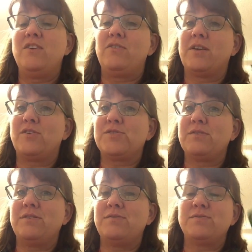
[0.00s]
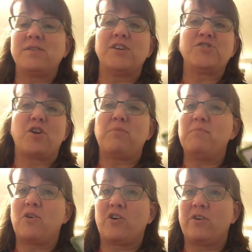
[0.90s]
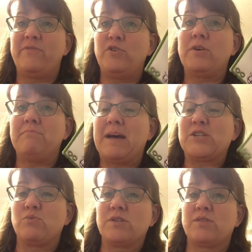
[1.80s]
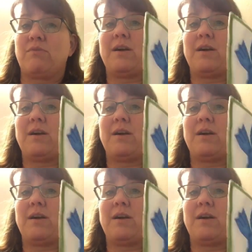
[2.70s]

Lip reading: You can also use a Sharpie marker if you can match one to the